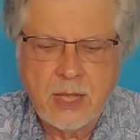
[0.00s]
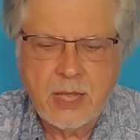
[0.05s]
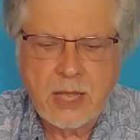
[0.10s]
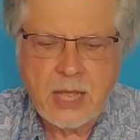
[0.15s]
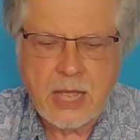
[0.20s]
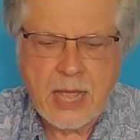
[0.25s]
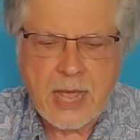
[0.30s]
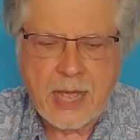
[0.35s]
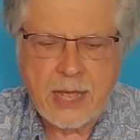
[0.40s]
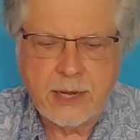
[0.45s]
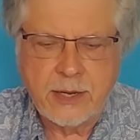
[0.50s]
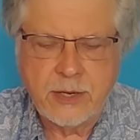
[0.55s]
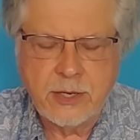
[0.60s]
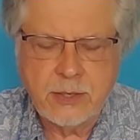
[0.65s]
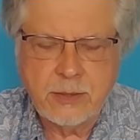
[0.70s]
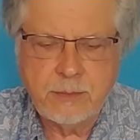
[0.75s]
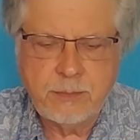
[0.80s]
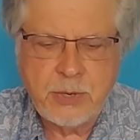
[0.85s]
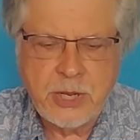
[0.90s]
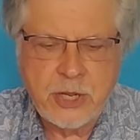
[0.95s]
and
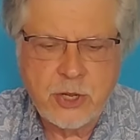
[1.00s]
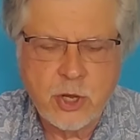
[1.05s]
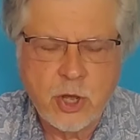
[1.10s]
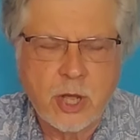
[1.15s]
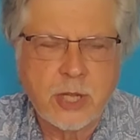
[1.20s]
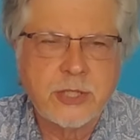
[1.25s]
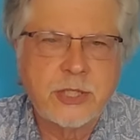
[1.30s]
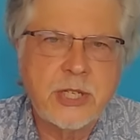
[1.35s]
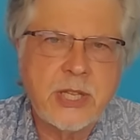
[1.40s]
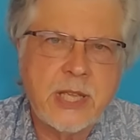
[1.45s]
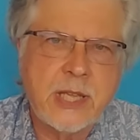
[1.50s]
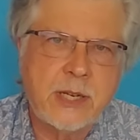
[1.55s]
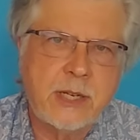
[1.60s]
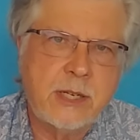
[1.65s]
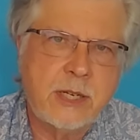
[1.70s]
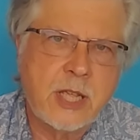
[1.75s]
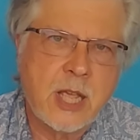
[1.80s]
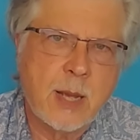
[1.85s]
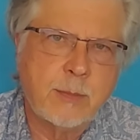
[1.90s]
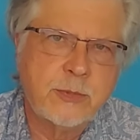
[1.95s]
because it
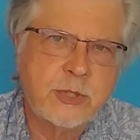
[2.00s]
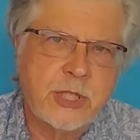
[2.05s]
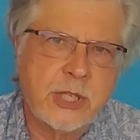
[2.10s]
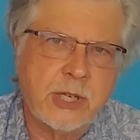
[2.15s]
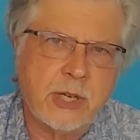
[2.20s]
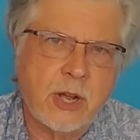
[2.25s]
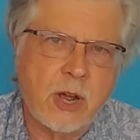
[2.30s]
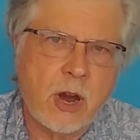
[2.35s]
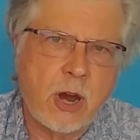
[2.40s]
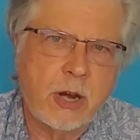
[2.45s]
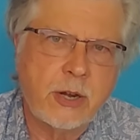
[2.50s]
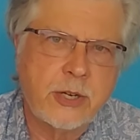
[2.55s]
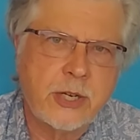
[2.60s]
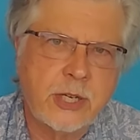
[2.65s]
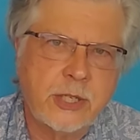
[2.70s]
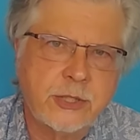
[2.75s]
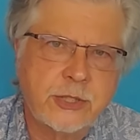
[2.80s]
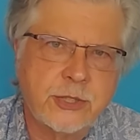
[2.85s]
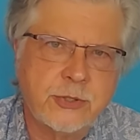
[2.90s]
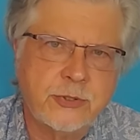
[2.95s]
comes in a
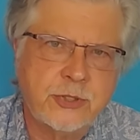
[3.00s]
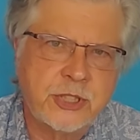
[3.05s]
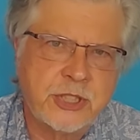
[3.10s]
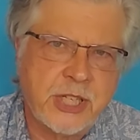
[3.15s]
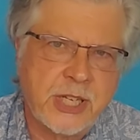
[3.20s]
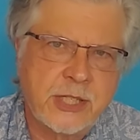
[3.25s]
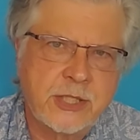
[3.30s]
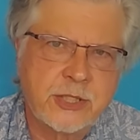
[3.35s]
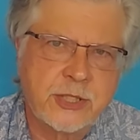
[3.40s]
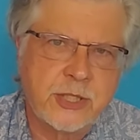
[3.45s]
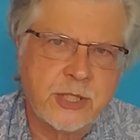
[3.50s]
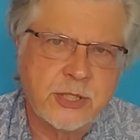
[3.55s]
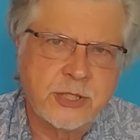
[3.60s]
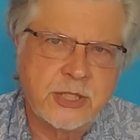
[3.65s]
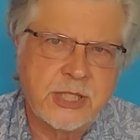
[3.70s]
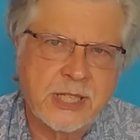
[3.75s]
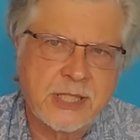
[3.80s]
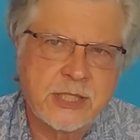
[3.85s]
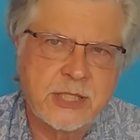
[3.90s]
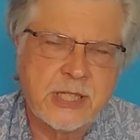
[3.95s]
hardness of 6 to
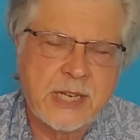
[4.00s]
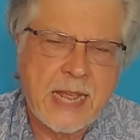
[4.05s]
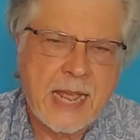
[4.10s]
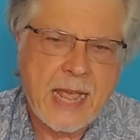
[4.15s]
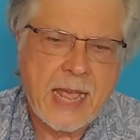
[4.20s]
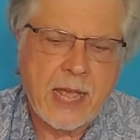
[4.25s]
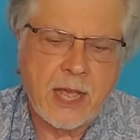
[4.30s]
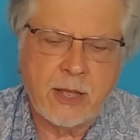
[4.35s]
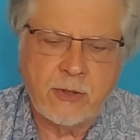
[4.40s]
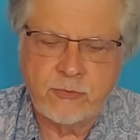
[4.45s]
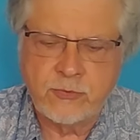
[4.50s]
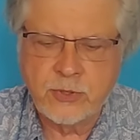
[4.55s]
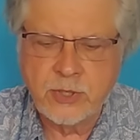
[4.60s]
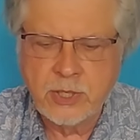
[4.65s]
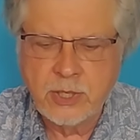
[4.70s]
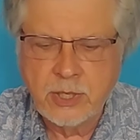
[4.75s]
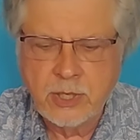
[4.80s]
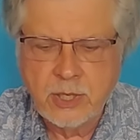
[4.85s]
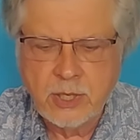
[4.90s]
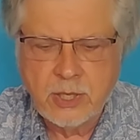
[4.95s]
6.5
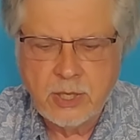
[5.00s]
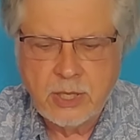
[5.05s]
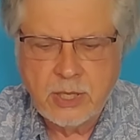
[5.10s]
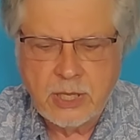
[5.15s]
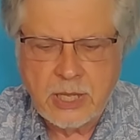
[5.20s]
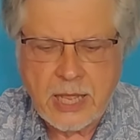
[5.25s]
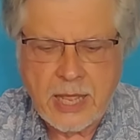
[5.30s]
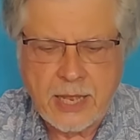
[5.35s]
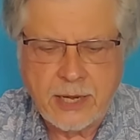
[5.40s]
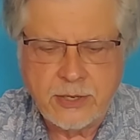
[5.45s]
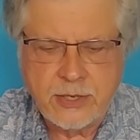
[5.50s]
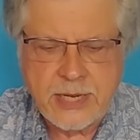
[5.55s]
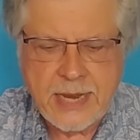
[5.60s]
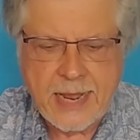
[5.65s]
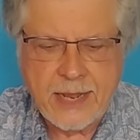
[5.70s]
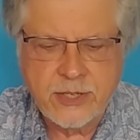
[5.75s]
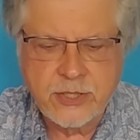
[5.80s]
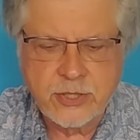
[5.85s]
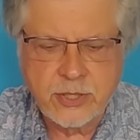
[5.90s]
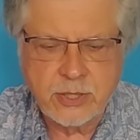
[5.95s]
and
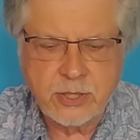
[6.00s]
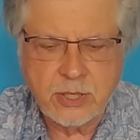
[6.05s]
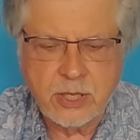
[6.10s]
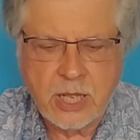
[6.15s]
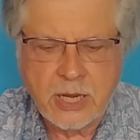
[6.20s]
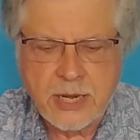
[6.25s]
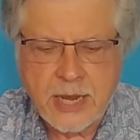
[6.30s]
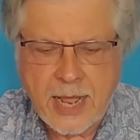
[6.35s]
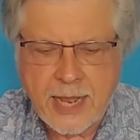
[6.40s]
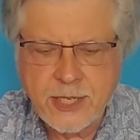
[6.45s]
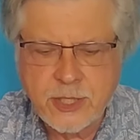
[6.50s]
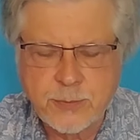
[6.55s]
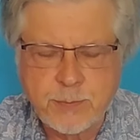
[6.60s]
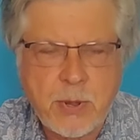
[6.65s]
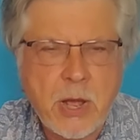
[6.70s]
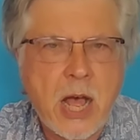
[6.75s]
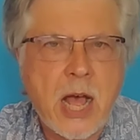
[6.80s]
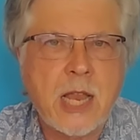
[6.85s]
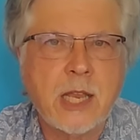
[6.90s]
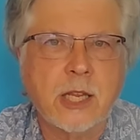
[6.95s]
takes a nice
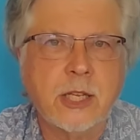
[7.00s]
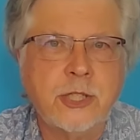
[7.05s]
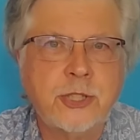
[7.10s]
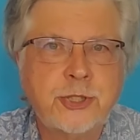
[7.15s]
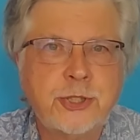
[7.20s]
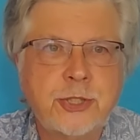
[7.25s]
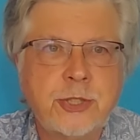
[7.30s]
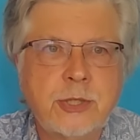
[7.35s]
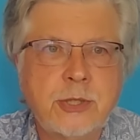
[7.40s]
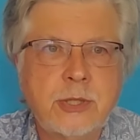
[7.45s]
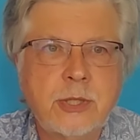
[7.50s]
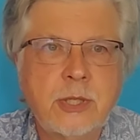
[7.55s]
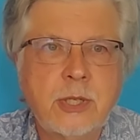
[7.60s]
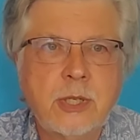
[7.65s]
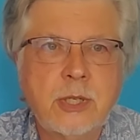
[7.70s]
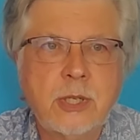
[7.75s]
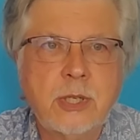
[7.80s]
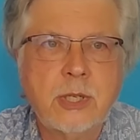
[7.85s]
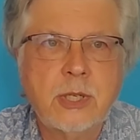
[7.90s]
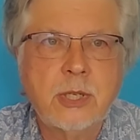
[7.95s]
polish,
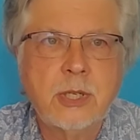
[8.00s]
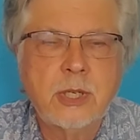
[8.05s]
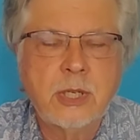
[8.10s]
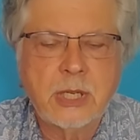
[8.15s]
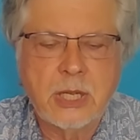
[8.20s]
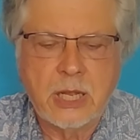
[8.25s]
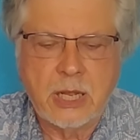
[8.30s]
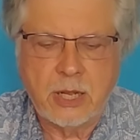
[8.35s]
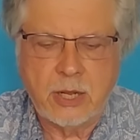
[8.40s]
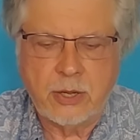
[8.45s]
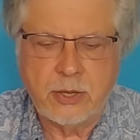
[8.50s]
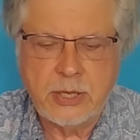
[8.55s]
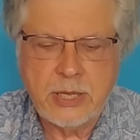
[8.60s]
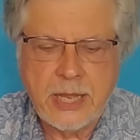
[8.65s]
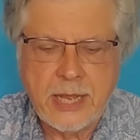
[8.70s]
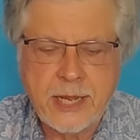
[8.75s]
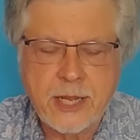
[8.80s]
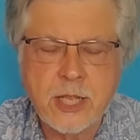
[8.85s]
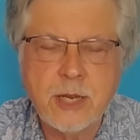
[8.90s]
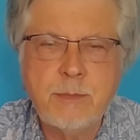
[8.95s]

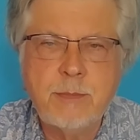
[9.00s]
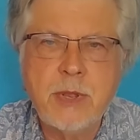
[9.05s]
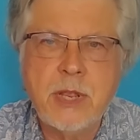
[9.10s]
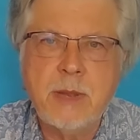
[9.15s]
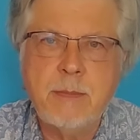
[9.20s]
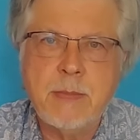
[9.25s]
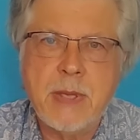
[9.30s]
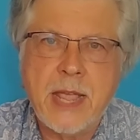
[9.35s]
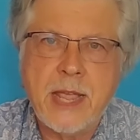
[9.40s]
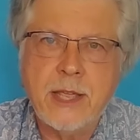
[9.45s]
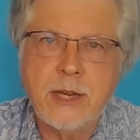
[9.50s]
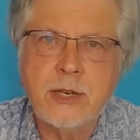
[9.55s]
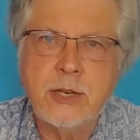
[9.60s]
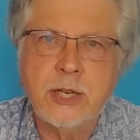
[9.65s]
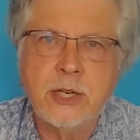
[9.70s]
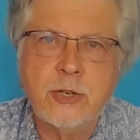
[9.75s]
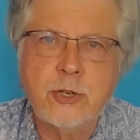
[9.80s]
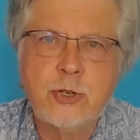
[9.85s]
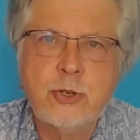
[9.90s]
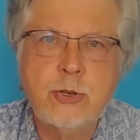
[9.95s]
it can be made
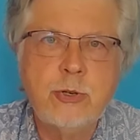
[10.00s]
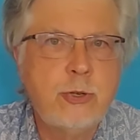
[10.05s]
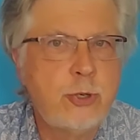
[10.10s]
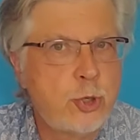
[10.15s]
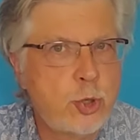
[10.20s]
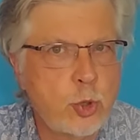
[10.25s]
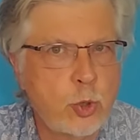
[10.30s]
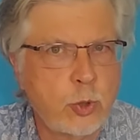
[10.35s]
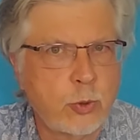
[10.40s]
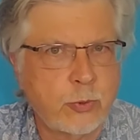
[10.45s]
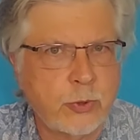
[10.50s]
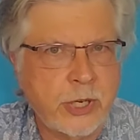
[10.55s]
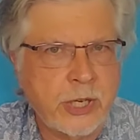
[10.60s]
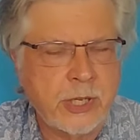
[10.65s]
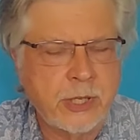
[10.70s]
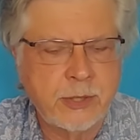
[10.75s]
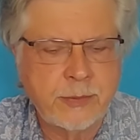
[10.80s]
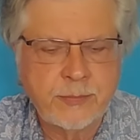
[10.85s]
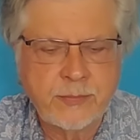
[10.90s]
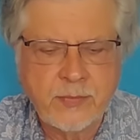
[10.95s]
into jewelry.
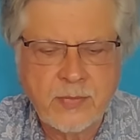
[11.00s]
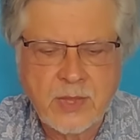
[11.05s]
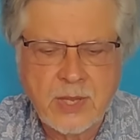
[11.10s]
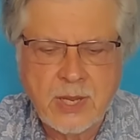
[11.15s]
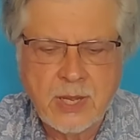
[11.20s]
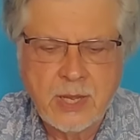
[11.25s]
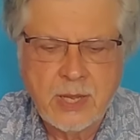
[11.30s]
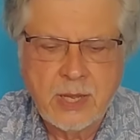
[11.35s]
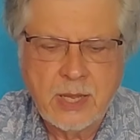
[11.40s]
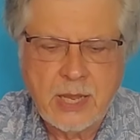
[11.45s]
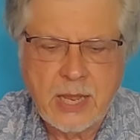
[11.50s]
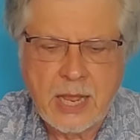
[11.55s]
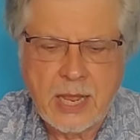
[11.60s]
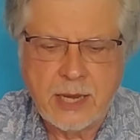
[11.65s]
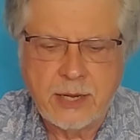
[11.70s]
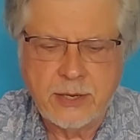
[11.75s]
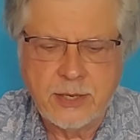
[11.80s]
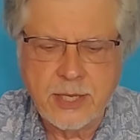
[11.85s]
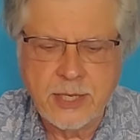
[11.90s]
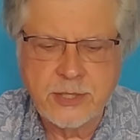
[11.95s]

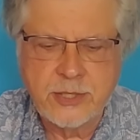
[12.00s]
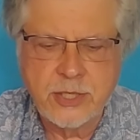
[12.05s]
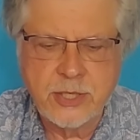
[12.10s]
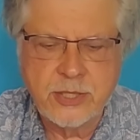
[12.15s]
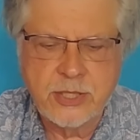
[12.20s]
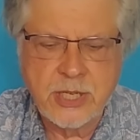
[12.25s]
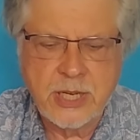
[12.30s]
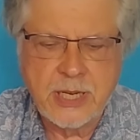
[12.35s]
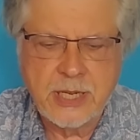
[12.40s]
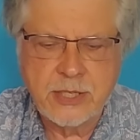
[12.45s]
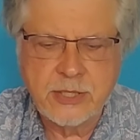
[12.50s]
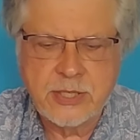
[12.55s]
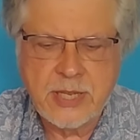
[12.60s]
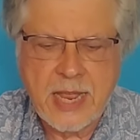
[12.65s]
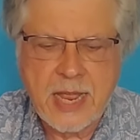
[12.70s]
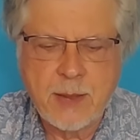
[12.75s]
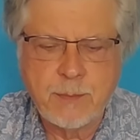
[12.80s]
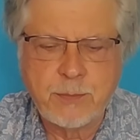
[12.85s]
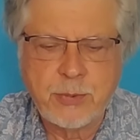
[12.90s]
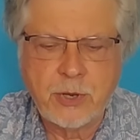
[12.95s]
And this is an
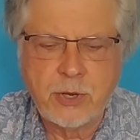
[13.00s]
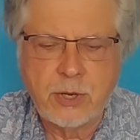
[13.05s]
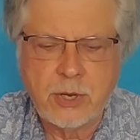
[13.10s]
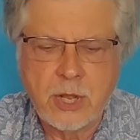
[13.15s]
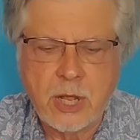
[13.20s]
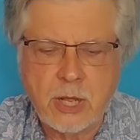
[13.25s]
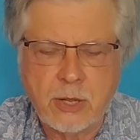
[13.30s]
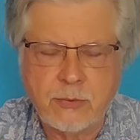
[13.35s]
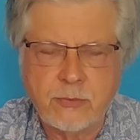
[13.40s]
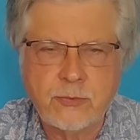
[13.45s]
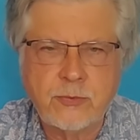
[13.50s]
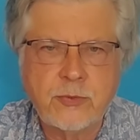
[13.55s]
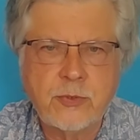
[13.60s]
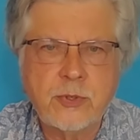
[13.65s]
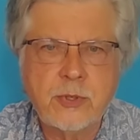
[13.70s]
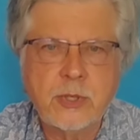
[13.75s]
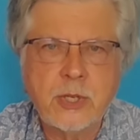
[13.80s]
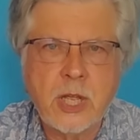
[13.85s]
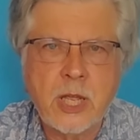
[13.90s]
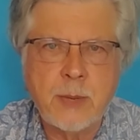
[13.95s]
example of
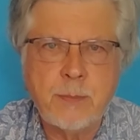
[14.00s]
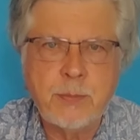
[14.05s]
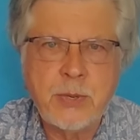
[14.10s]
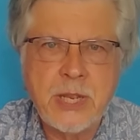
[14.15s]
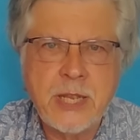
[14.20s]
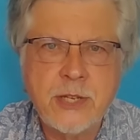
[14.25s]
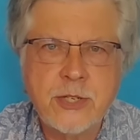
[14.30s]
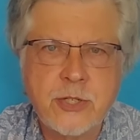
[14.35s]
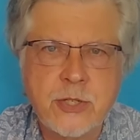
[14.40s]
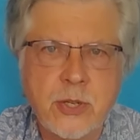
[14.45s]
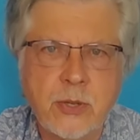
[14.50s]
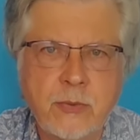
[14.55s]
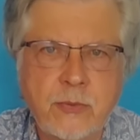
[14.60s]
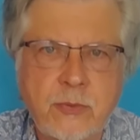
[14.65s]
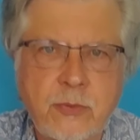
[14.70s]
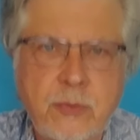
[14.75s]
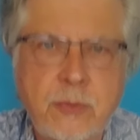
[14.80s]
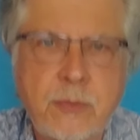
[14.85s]
a piece of